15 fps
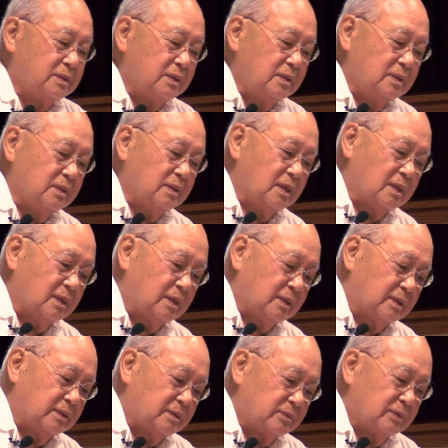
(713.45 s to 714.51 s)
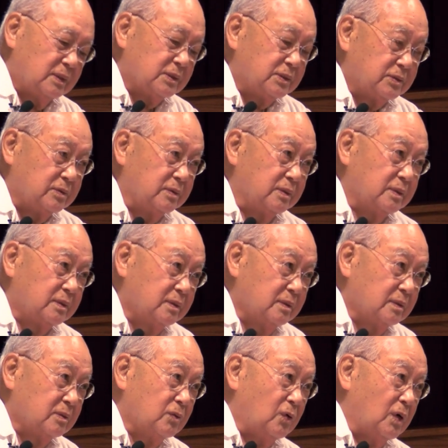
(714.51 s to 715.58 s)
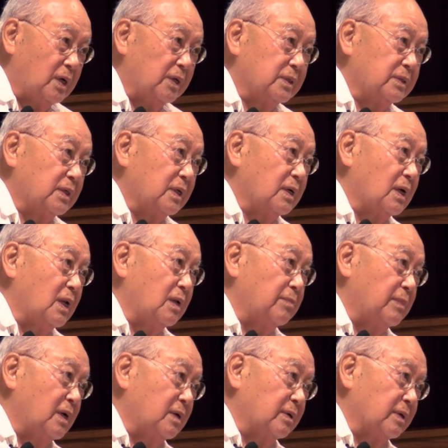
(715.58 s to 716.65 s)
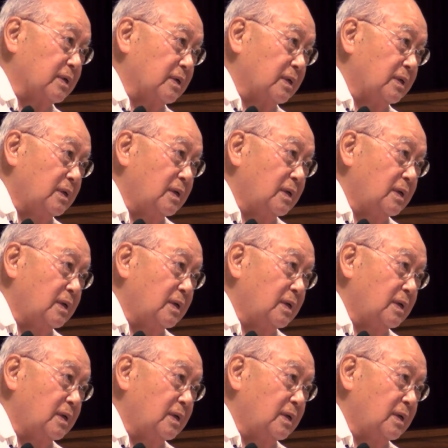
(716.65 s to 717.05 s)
the uh, restaurant quality calamari.